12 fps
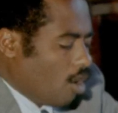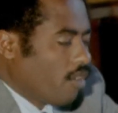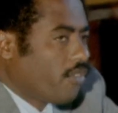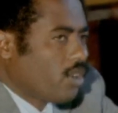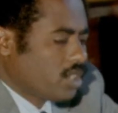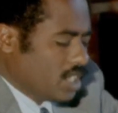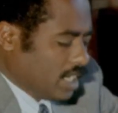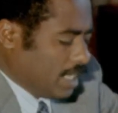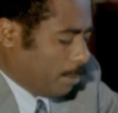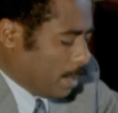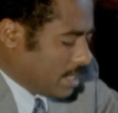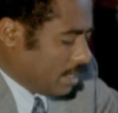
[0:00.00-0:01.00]
of forcing
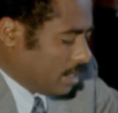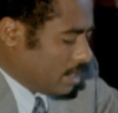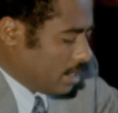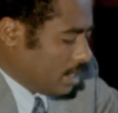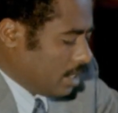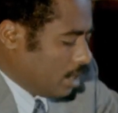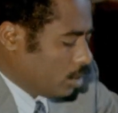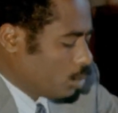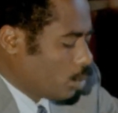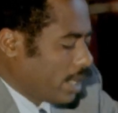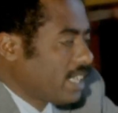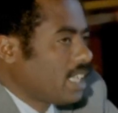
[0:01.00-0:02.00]
the peasant
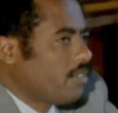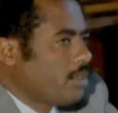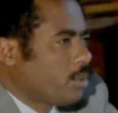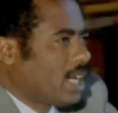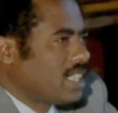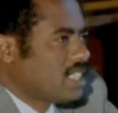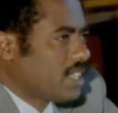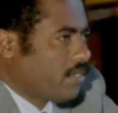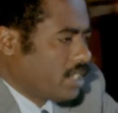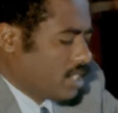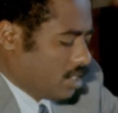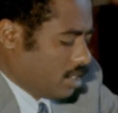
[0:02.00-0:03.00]
to render feudal
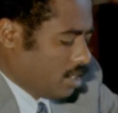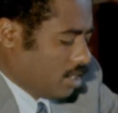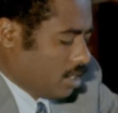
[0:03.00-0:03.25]
services.